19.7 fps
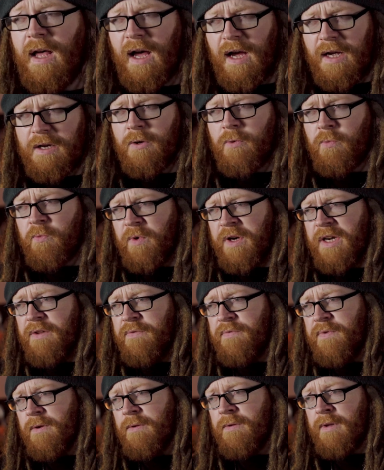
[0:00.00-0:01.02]
I don't really
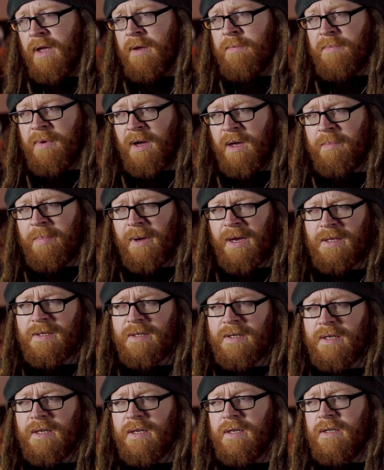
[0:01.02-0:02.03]
feel like my
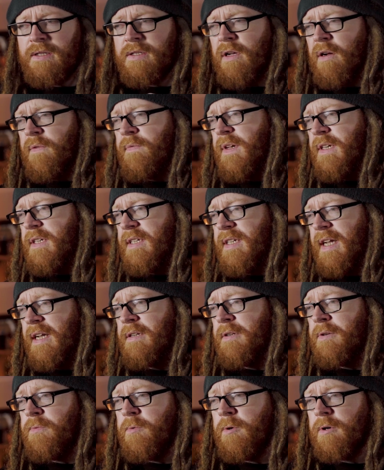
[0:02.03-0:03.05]
painting is of a
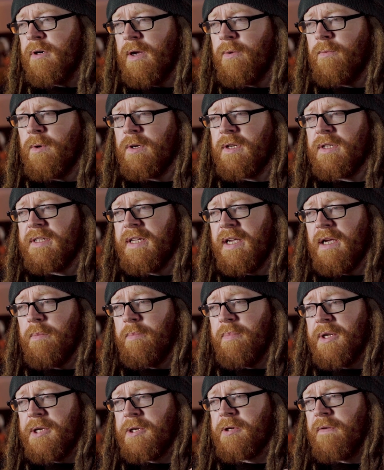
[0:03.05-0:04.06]
standard where I want to take
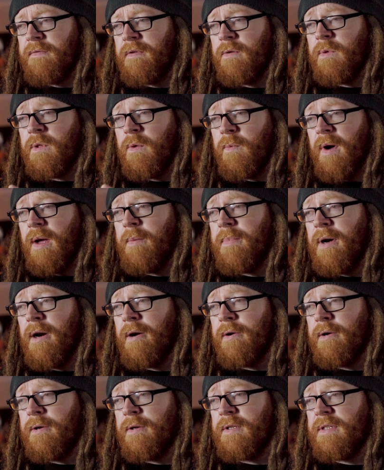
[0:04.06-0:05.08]
a picture of it with a white
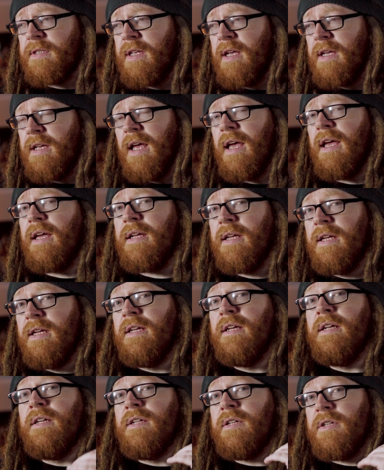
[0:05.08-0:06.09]
background and say, hey,
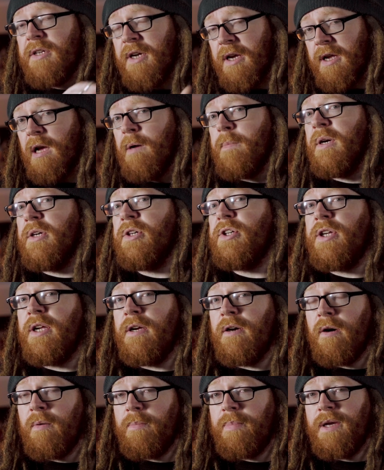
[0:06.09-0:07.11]
check out my
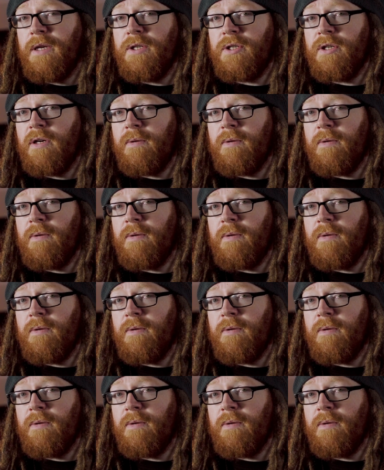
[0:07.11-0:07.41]
shit hot paint